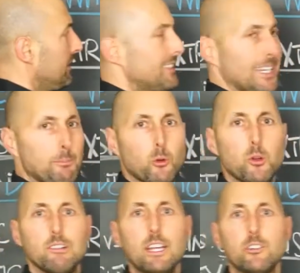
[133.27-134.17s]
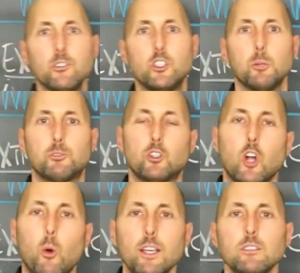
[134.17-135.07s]
deeper relationships,
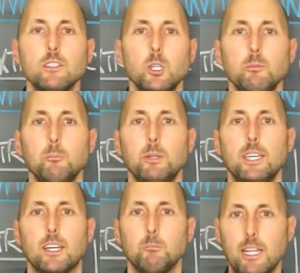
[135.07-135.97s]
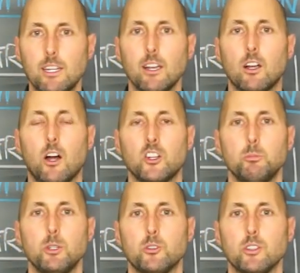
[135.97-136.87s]
growing as a human being, and making a
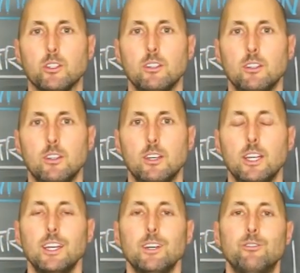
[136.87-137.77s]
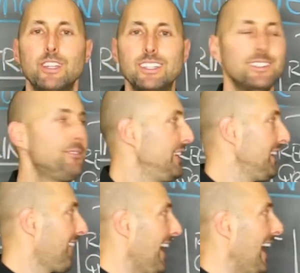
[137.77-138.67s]
contribution,
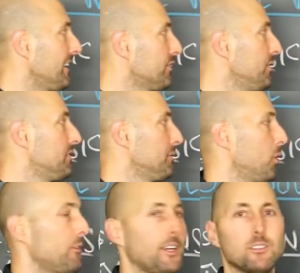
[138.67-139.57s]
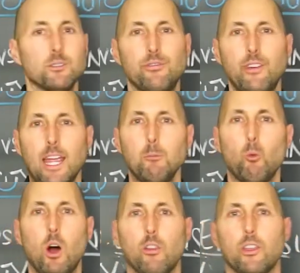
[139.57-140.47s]
vis-a-vis our extrinsic motivators of fame,
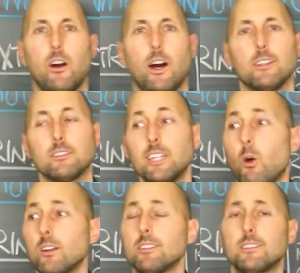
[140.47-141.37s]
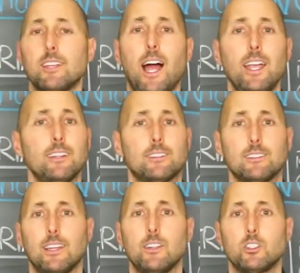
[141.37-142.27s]
wealth, and hotness. Now, our society is
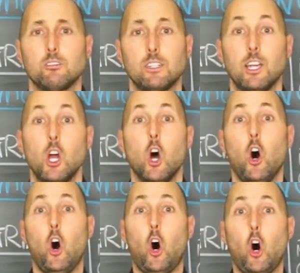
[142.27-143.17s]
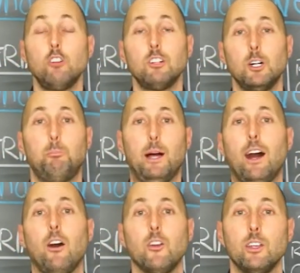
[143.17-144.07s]
essentially all
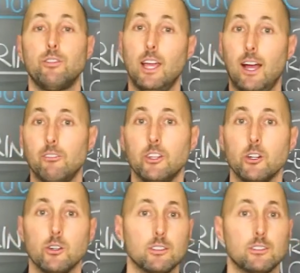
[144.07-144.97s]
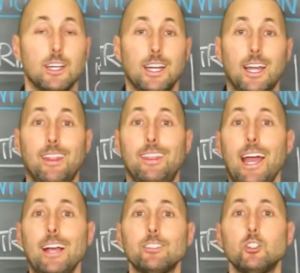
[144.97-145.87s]
about, if you haven't noticed, the
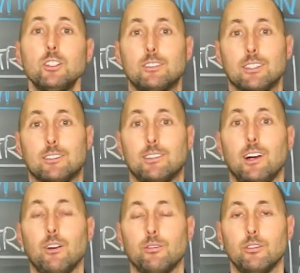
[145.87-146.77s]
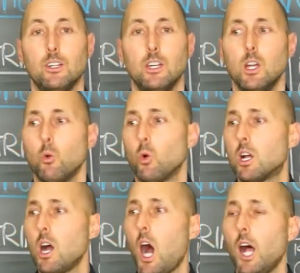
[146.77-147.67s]
extrinsic stuff. We're
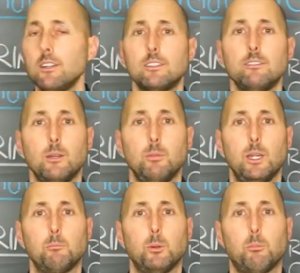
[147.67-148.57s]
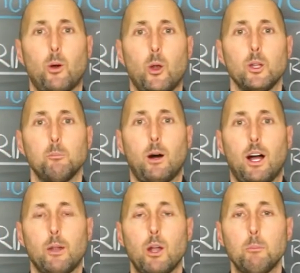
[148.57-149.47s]
constantly being bombarded
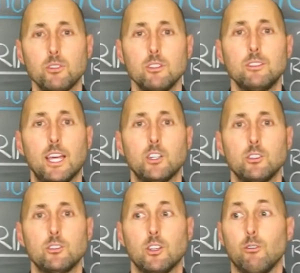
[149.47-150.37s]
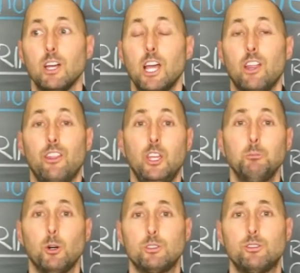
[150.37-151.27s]
by representations of the
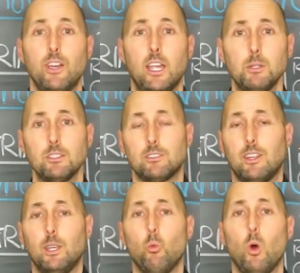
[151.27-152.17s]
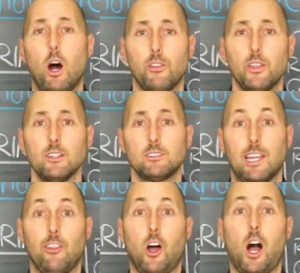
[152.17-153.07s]
most famous, the wealthiest,
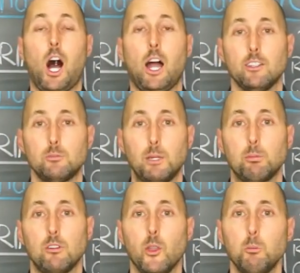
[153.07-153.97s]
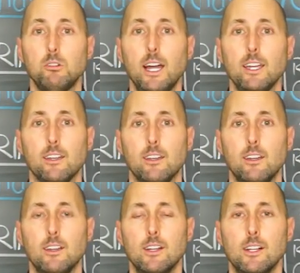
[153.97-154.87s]
and the hottest people on the planet.
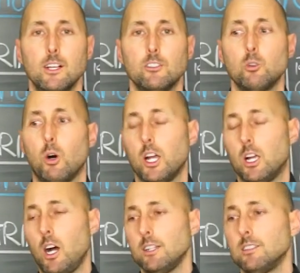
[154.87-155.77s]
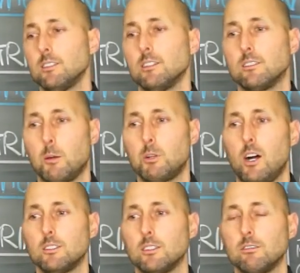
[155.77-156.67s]
So on a conscious and a
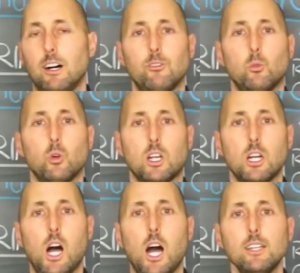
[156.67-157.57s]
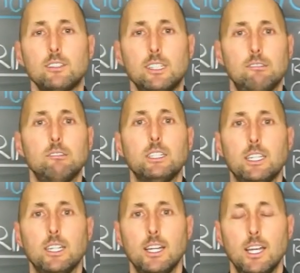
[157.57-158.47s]
subconscious level, we're
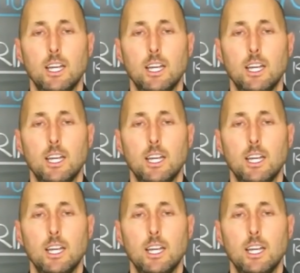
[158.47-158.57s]
constantly